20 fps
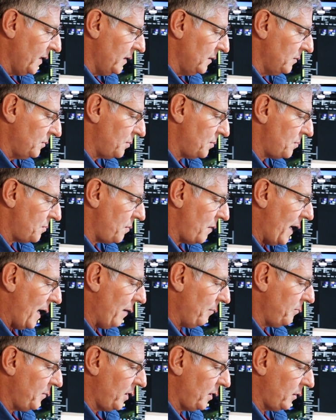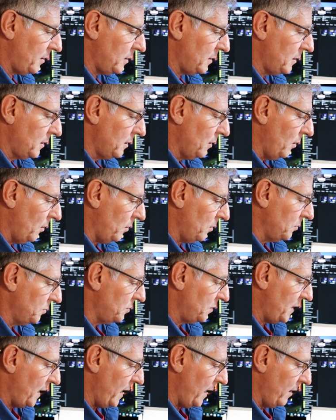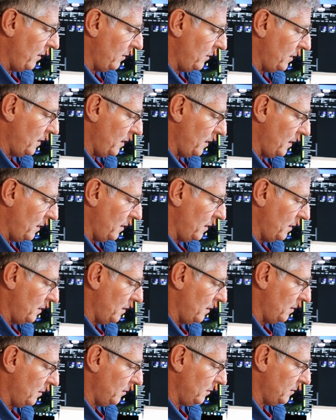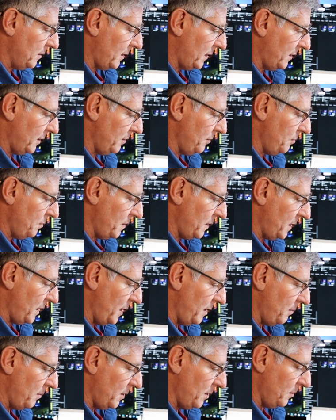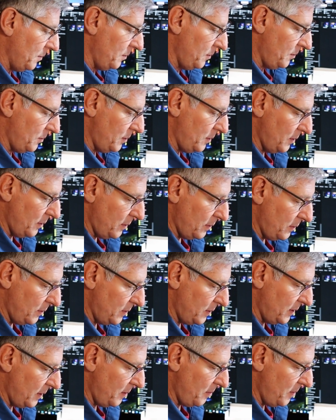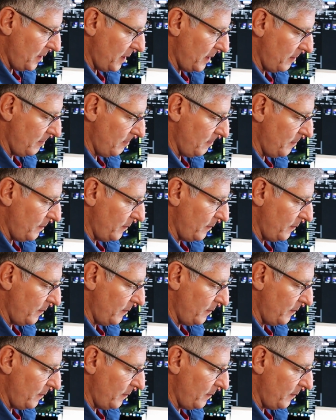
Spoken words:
strap that holds down the, it looks like this one came loose somehow.